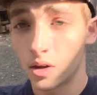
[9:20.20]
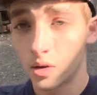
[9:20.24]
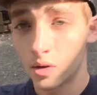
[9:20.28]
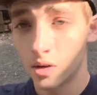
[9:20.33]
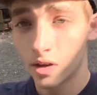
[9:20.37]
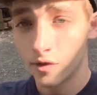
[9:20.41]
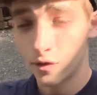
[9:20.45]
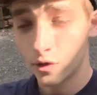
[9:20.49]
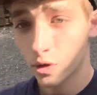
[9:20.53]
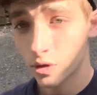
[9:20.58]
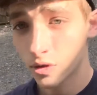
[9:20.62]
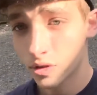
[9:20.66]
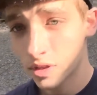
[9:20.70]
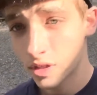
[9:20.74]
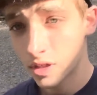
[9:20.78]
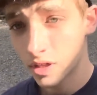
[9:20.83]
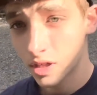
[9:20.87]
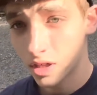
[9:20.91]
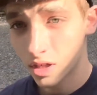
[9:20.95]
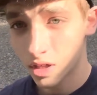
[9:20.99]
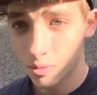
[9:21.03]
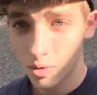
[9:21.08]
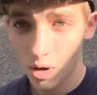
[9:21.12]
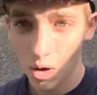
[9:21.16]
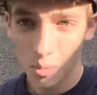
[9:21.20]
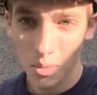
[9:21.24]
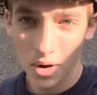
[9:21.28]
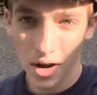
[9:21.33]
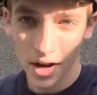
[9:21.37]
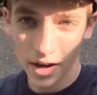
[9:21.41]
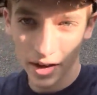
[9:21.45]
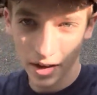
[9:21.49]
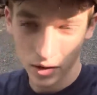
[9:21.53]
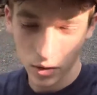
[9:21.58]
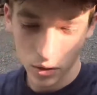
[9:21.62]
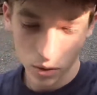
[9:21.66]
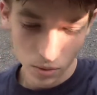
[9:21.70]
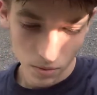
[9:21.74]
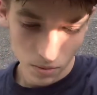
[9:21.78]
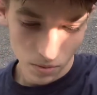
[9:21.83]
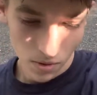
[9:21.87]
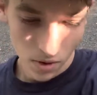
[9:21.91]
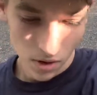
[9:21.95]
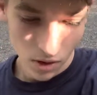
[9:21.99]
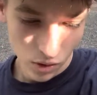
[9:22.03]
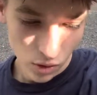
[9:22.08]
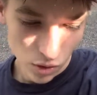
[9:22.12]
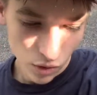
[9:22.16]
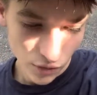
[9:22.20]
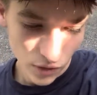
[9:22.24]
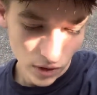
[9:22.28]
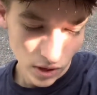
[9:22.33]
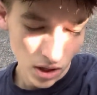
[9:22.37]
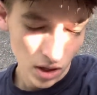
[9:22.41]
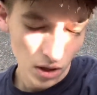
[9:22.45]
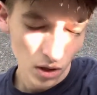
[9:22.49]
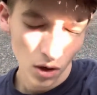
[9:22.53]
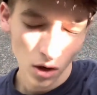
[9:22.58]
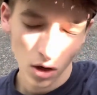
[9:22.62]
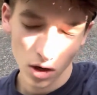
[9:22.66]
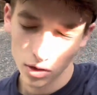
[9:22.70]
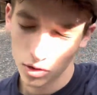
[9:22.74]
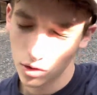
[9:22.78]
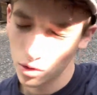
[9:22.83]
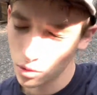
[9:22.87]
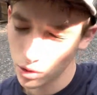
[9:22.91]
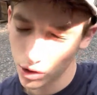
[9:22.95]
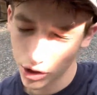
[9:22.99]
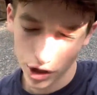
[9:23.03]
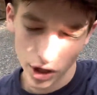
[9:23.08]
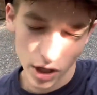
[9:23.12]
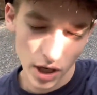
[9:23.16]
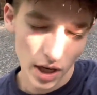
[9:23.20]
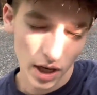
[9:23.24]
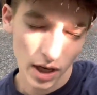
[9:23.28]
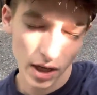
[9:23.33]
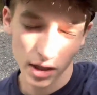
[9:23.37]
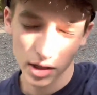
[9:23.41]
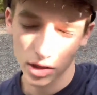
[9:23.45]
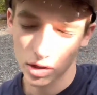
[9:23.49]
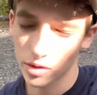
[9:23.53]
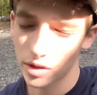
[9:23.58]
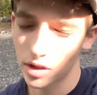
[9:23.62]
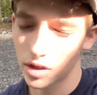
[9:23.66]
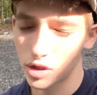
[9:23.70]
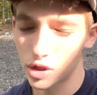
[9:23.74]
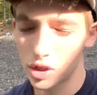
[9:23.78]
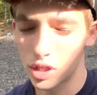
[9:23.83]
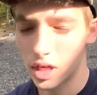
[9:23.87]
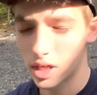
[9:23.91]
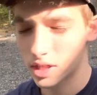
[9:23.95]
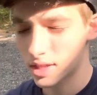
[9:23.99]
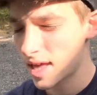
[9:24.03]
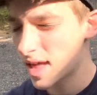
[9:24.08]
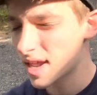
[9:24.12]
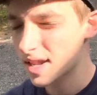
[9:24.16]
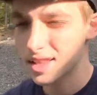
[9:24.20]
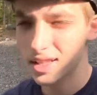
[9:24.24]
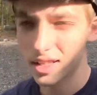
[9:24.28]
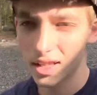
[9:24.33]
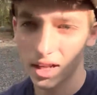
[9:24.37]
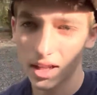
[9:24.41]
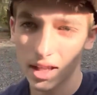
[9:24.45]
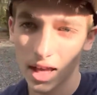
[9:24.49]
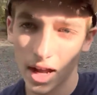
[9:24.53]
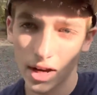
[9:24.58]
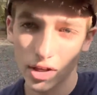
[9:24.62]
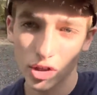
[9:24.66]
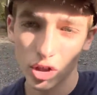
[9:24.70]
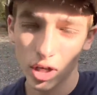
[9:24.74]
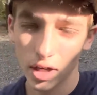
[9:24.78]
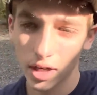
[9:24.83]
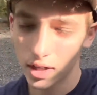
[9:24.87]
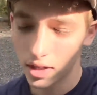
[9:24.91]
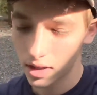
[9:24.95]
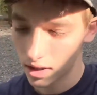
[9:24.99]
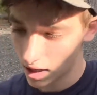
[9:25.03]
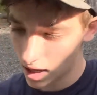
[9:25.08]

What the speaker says: if you're thinking about buying a 250R, 200X, 300X, anything like that, trike,